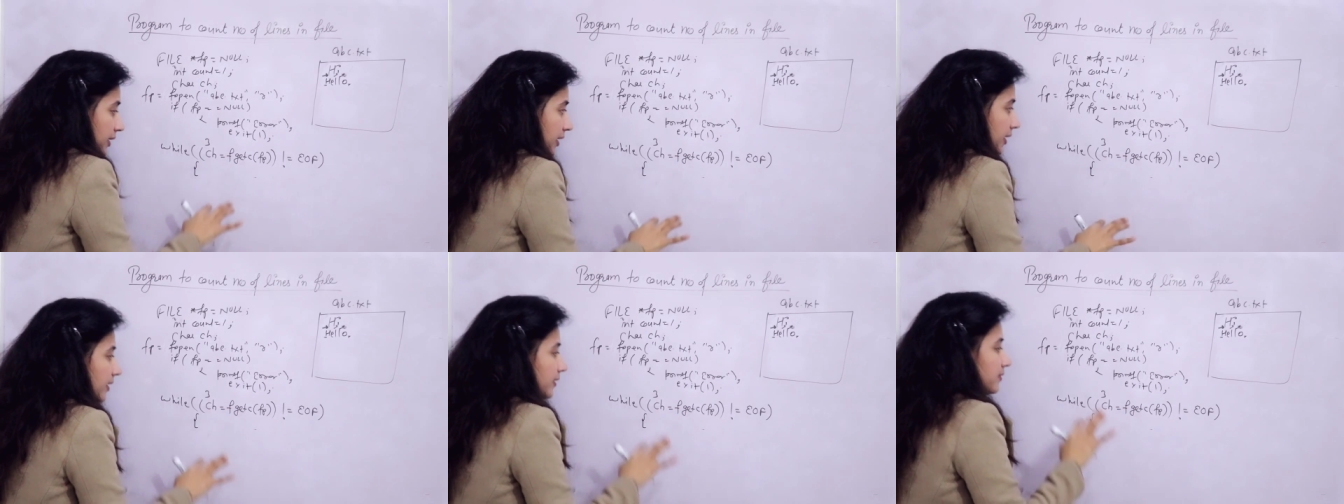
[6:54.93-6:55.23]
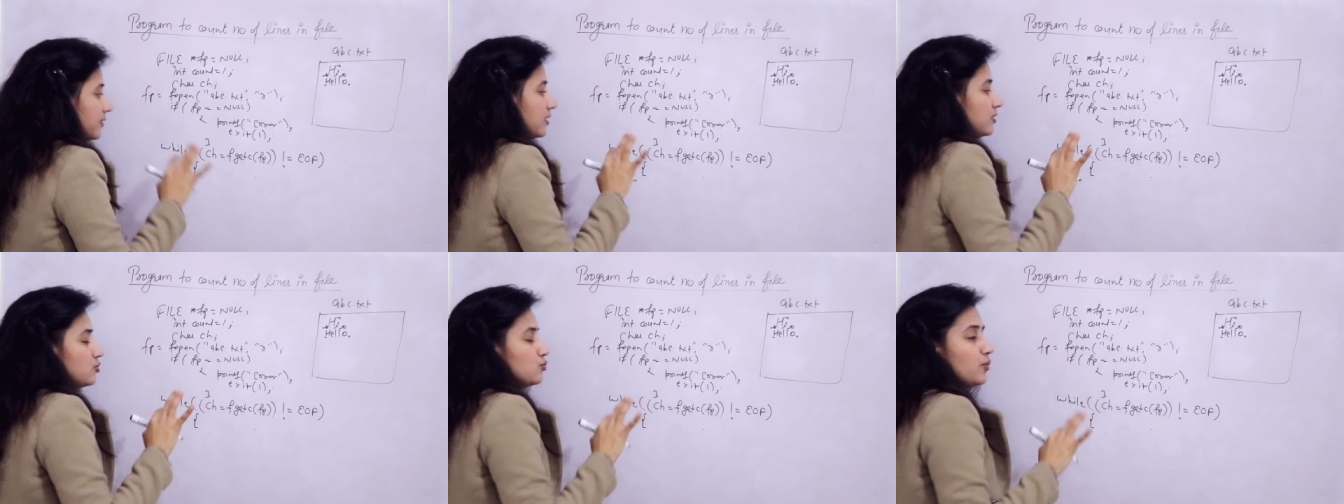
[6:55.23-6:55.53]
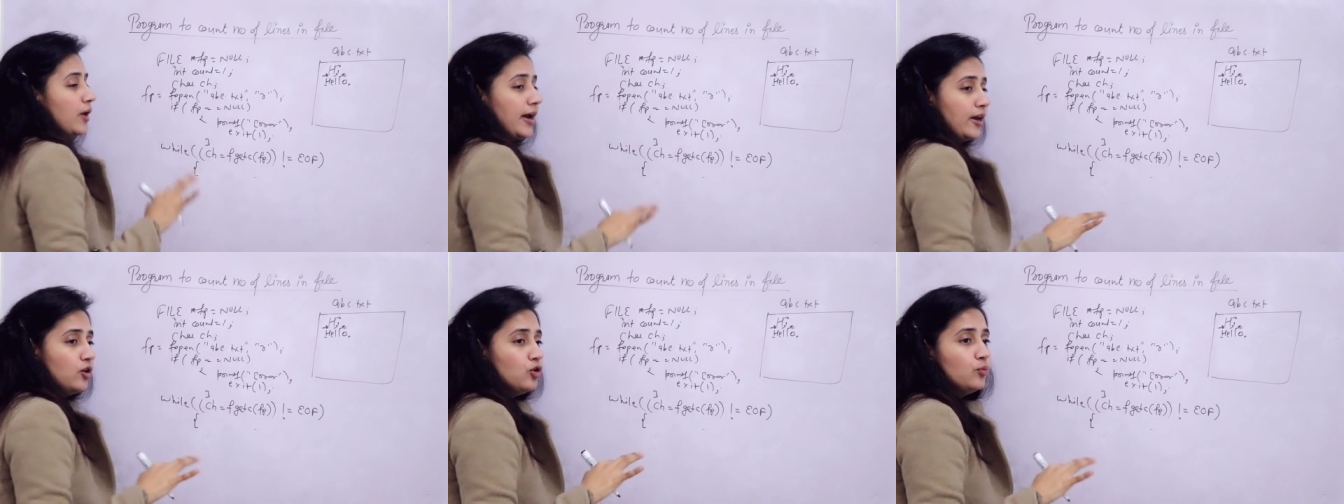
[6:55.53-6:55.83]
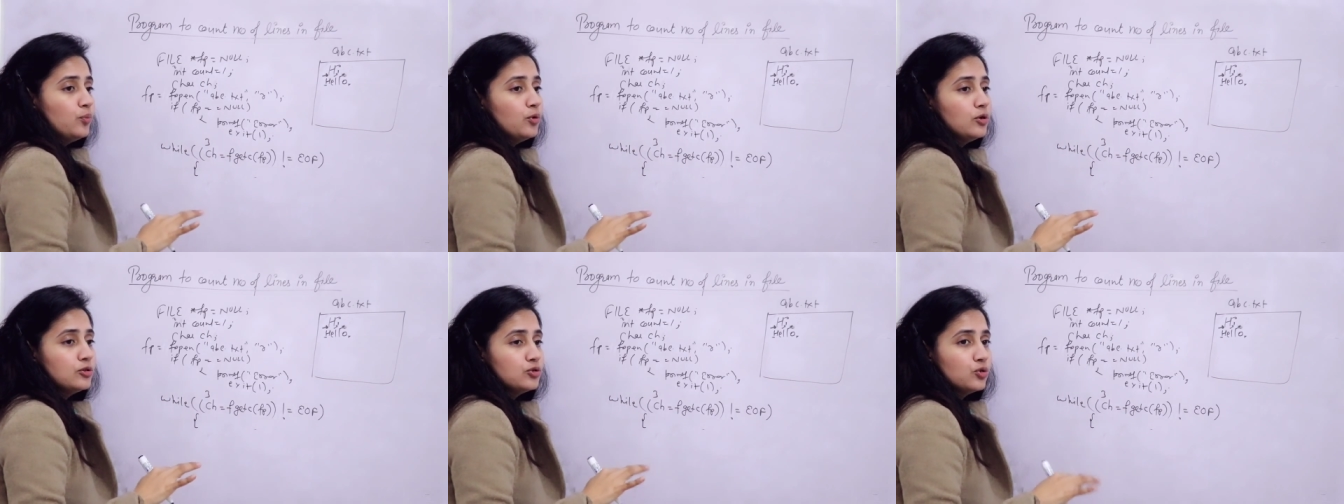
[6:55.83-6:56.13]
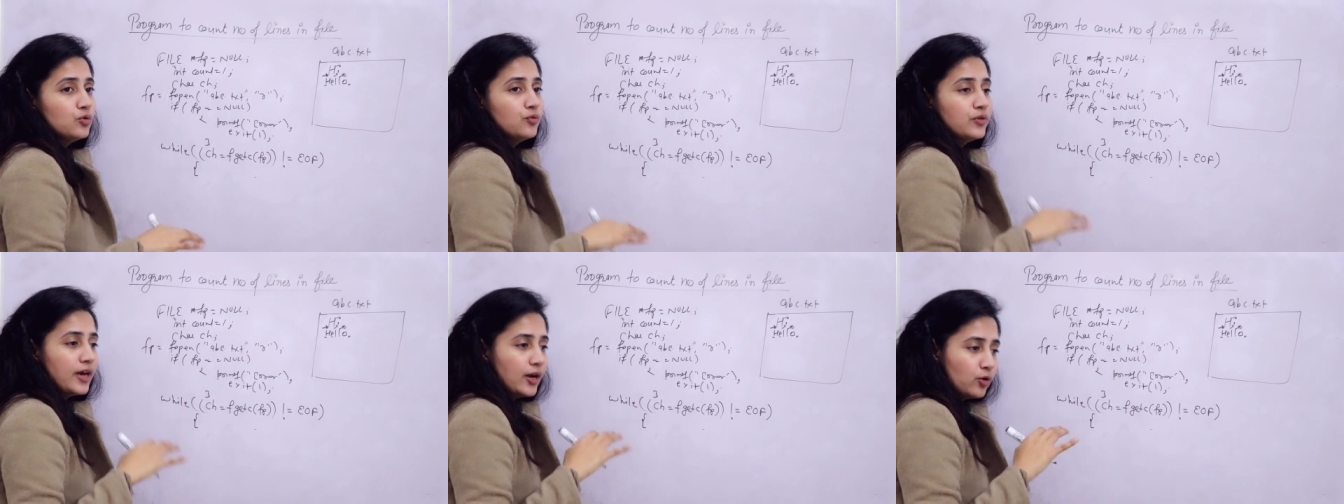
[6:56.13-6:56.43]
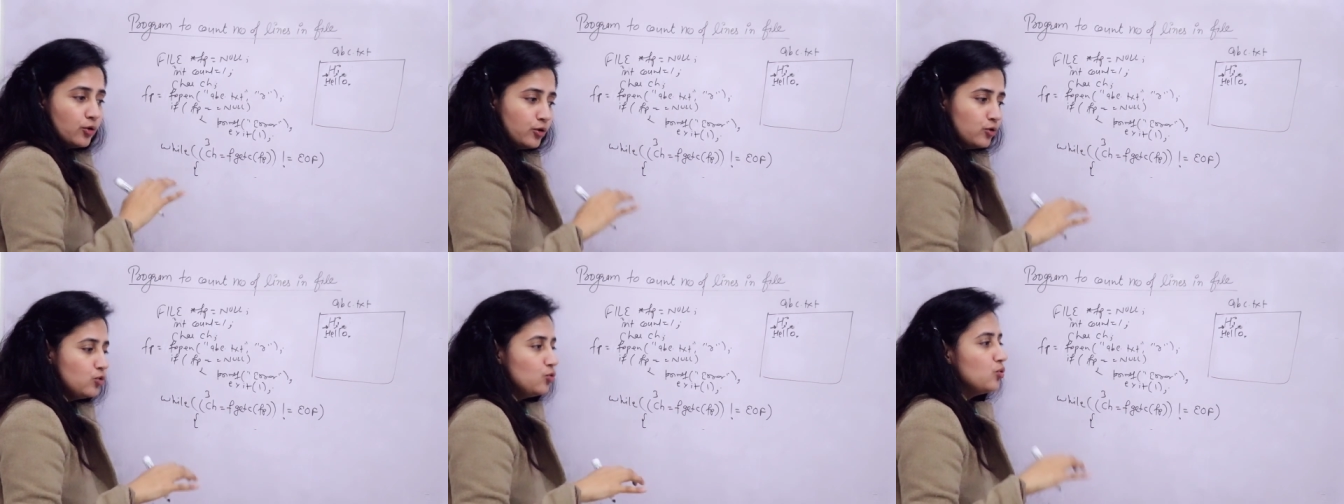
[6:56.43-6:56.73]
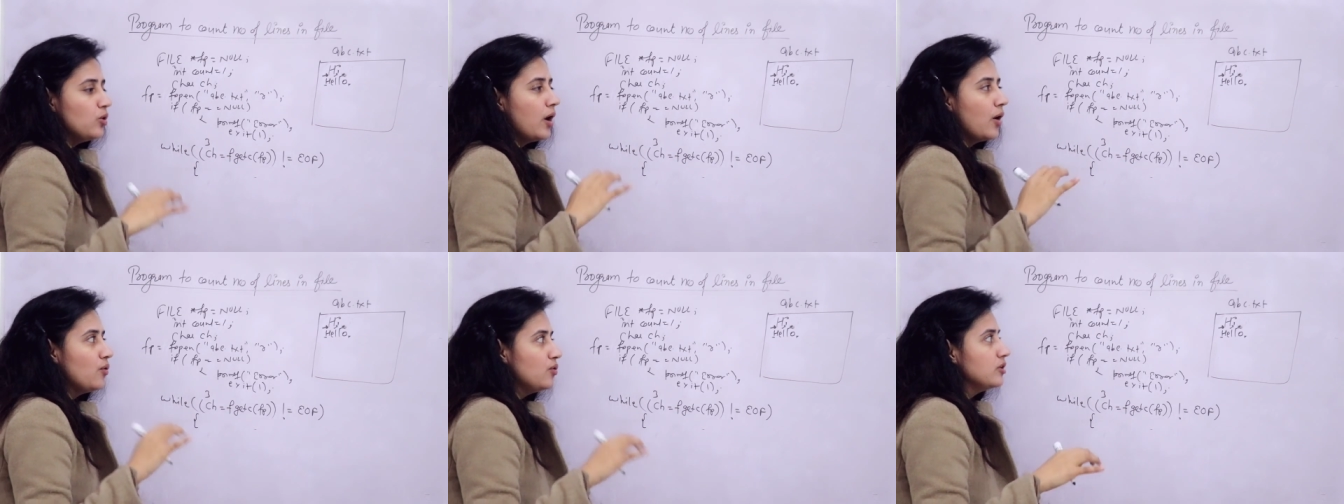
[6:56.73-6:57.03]
in this while loop also we are going to
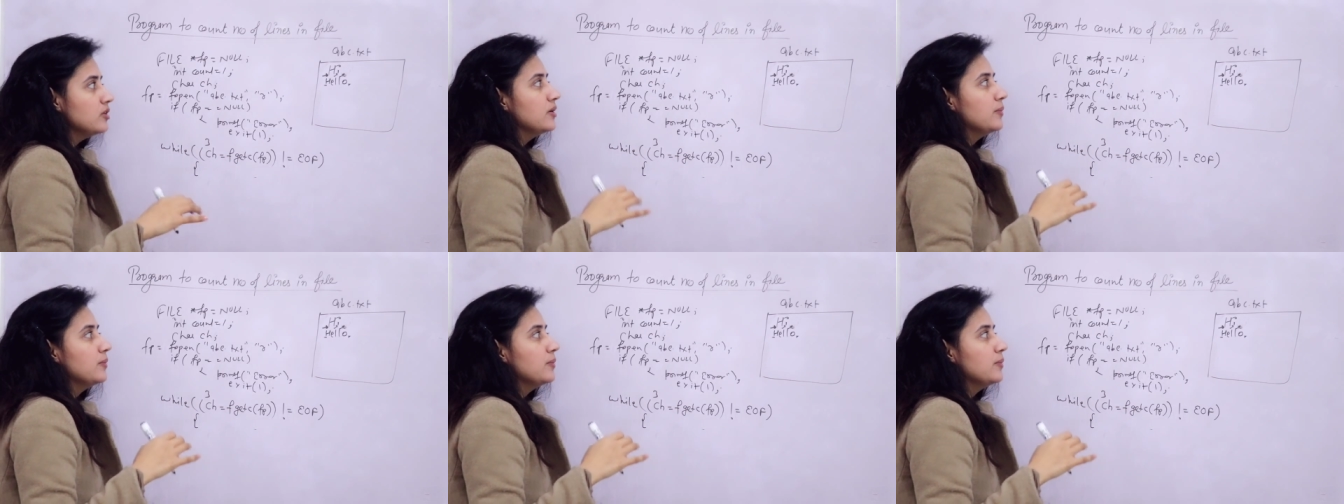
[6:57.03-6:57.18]
count